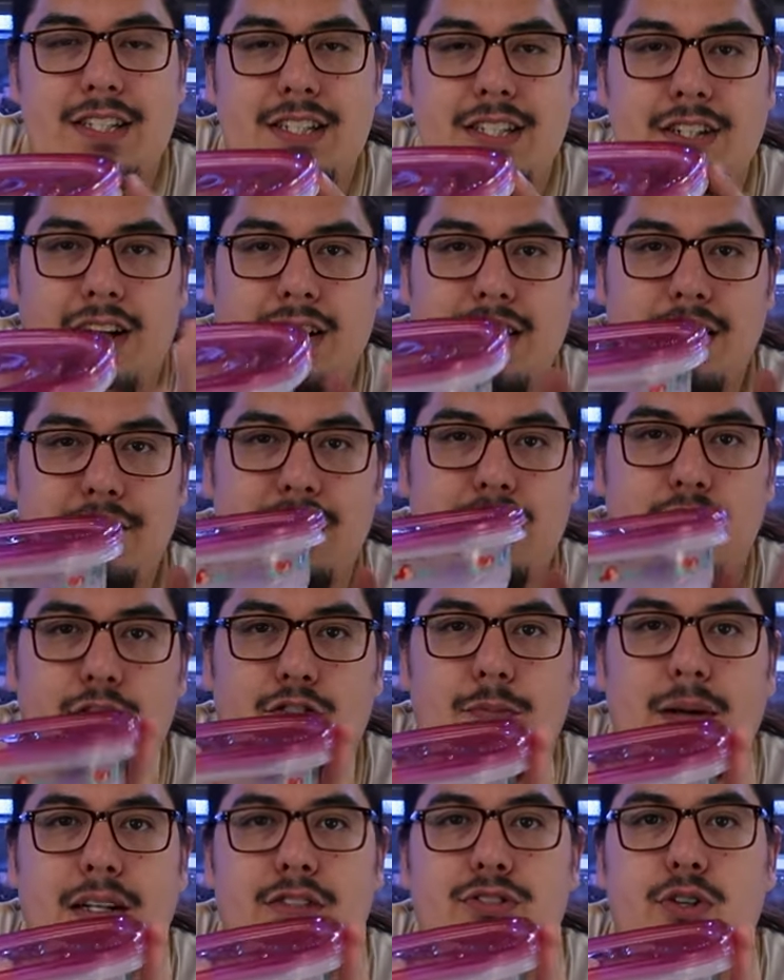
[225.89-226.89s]
this in there. I leave it in there
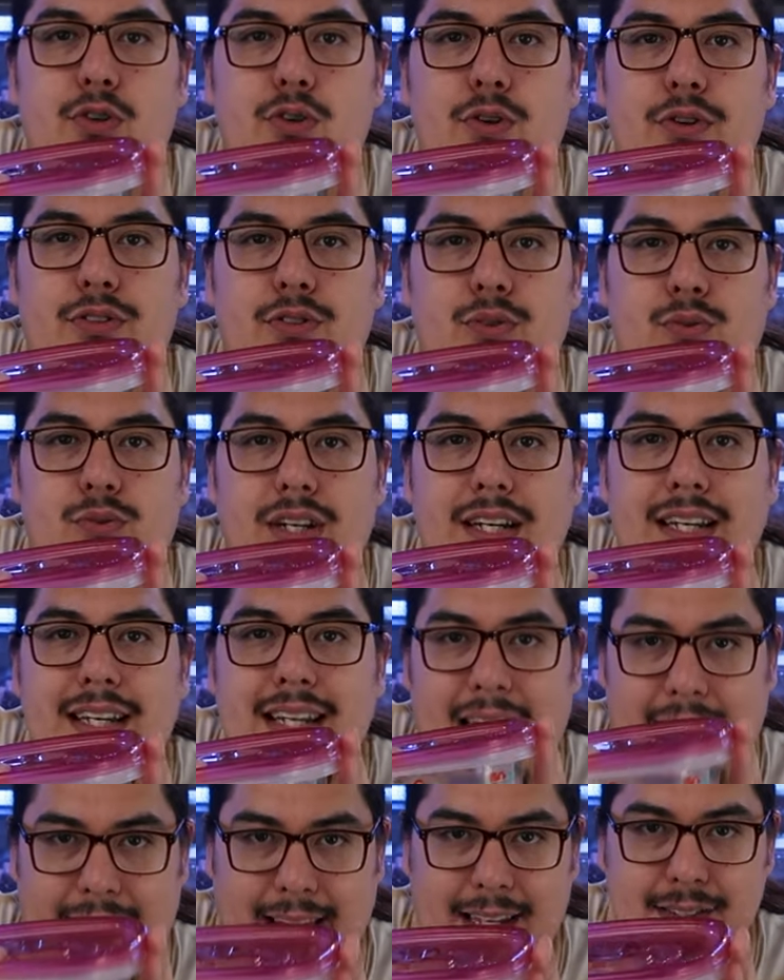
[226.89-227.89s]
for about 2 to 3
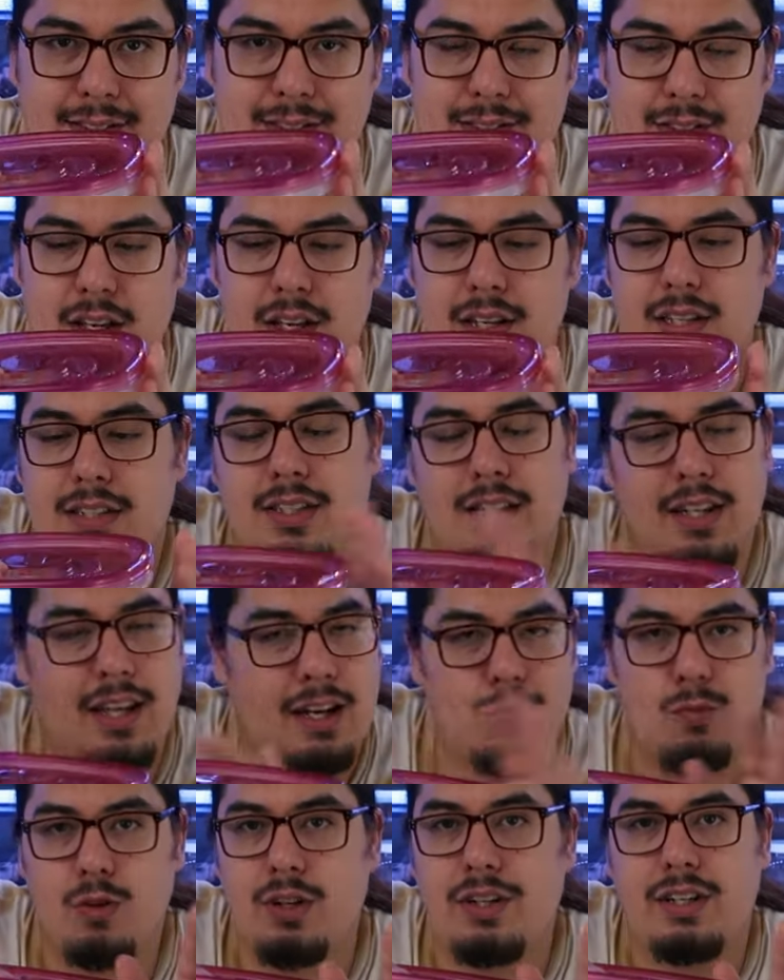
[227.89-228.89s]
days to let
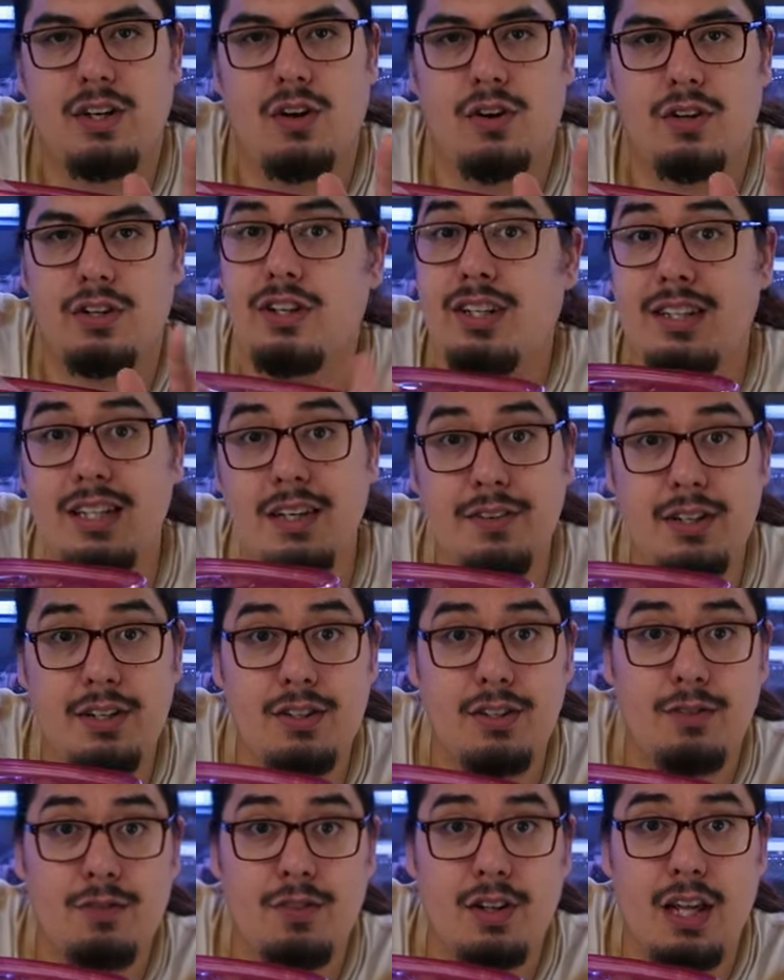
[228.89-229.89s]
them really go on. You can leave it in
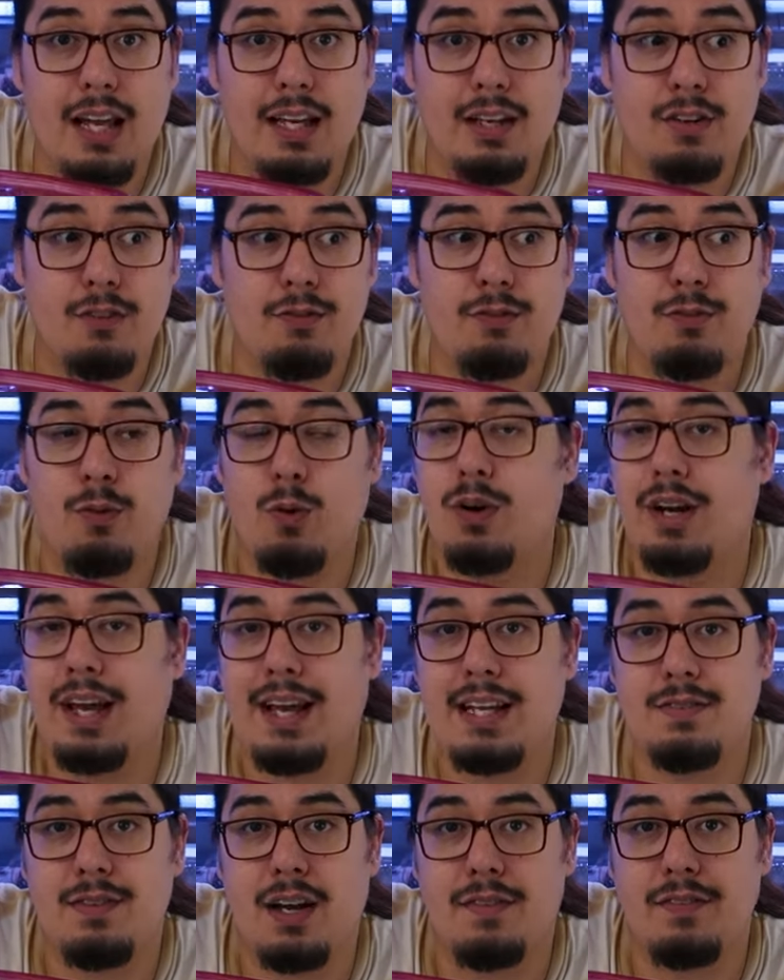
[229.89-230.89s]
there for like 4
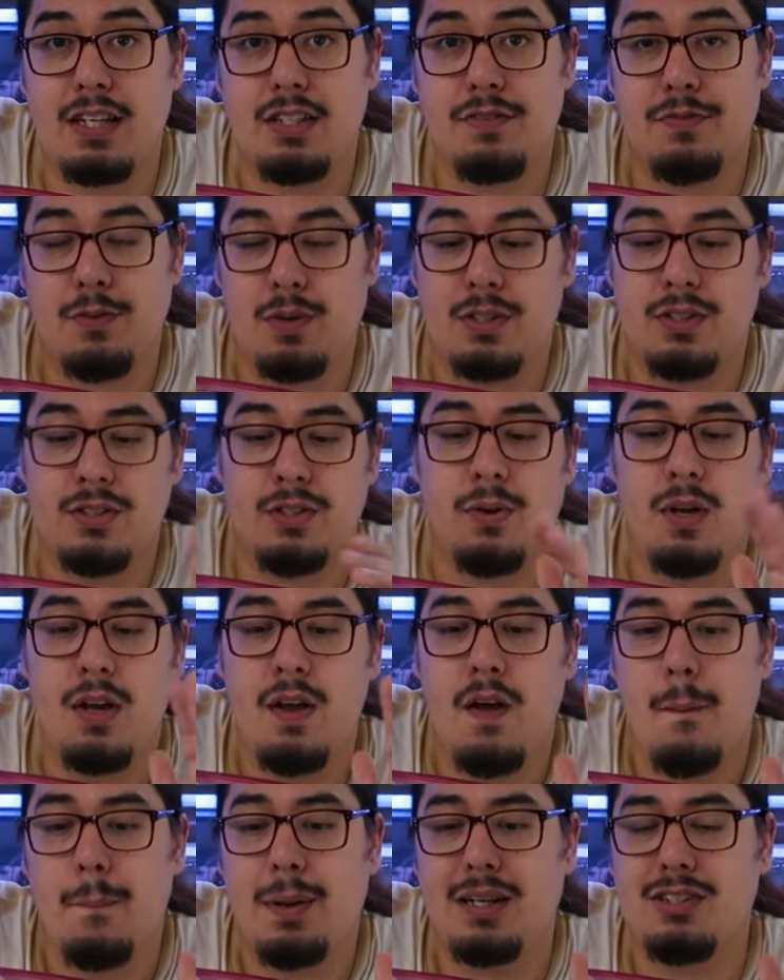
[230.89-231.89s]
days, 5 days if you want to,
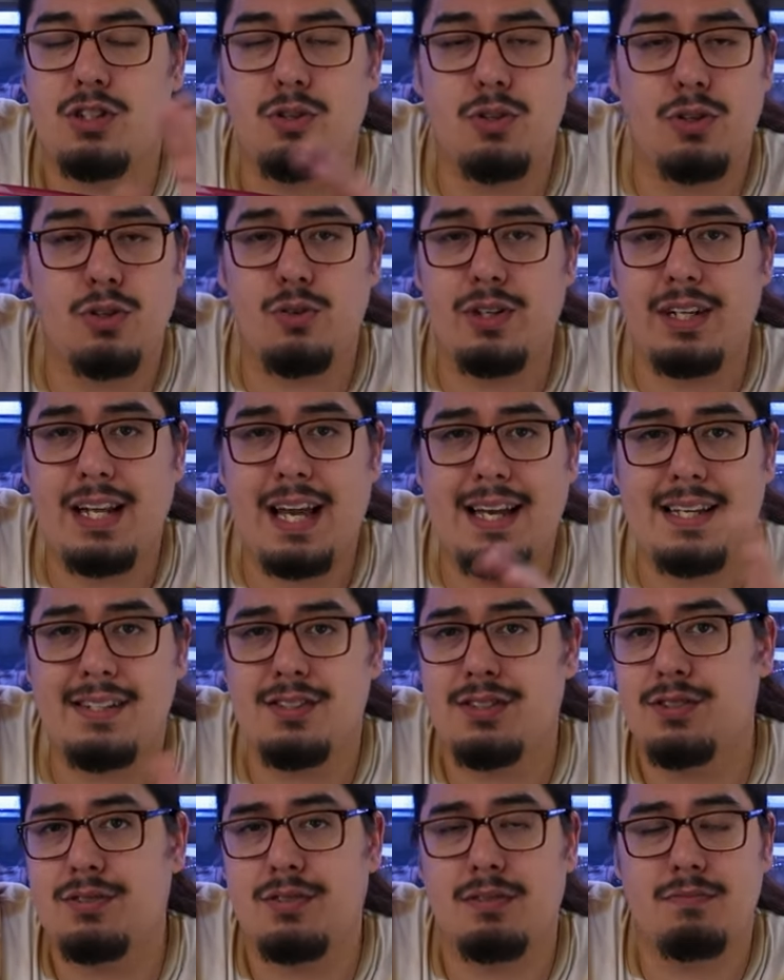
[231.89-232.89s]
but 2 to 3
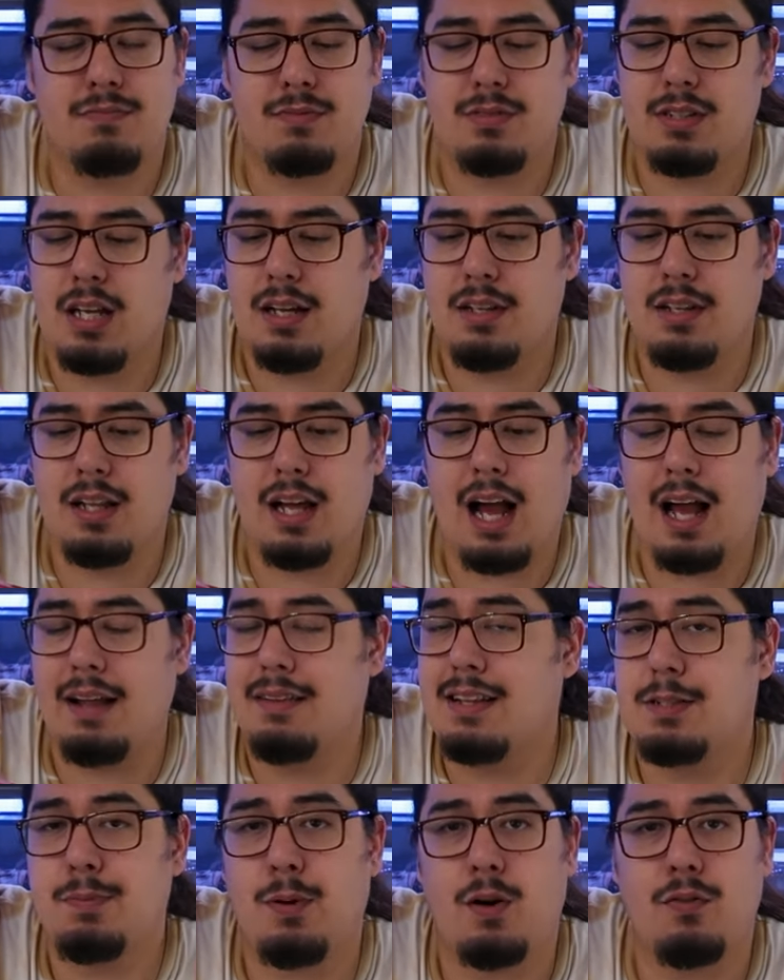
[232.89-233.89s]
days,
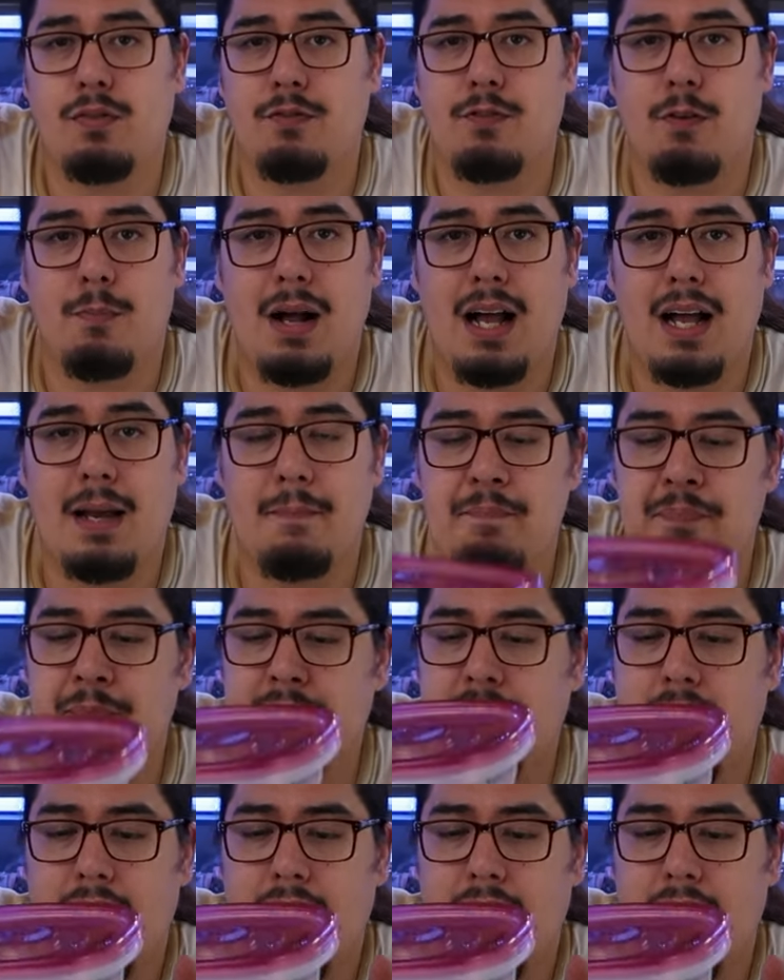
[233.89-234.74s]
that's perfect for mine.